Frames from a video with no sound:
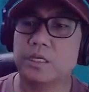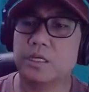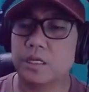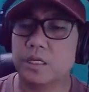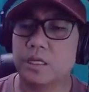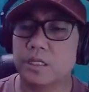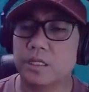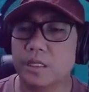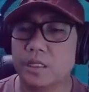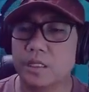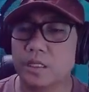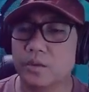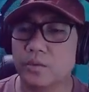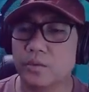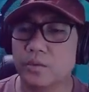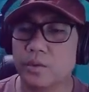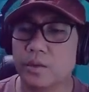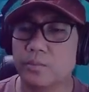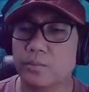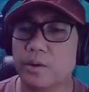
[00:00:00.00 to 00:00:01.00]
and then it
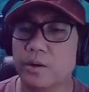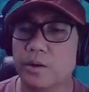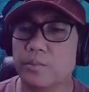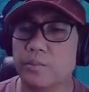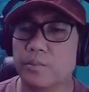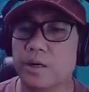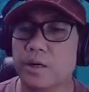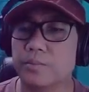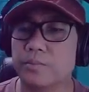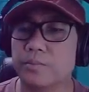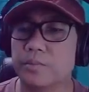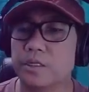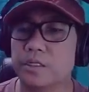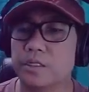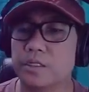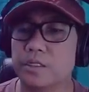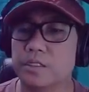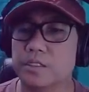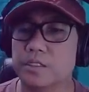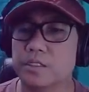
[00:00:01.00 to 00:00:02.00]
will pop up
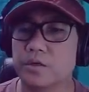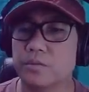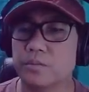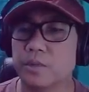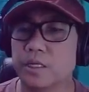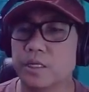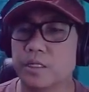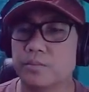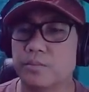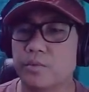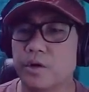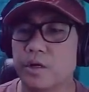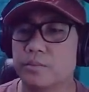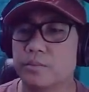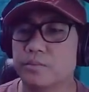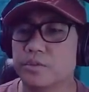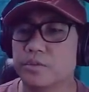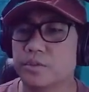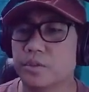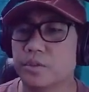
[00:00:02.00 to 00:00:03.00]
this command
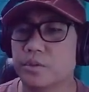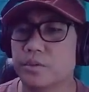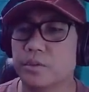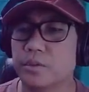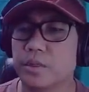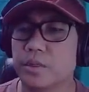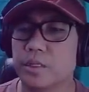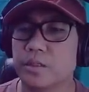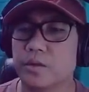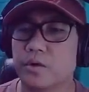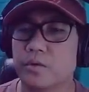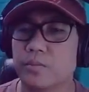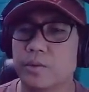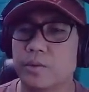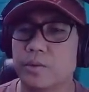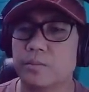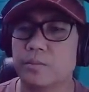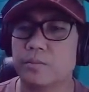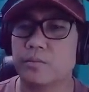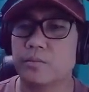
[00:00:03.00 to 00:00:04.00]
prompt. So you can
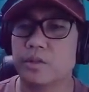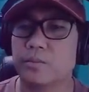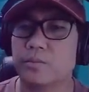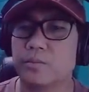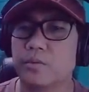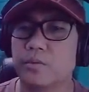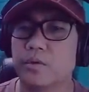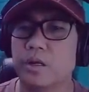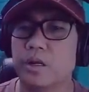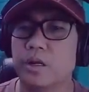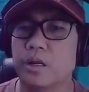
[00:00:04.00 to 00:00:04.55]
open multiple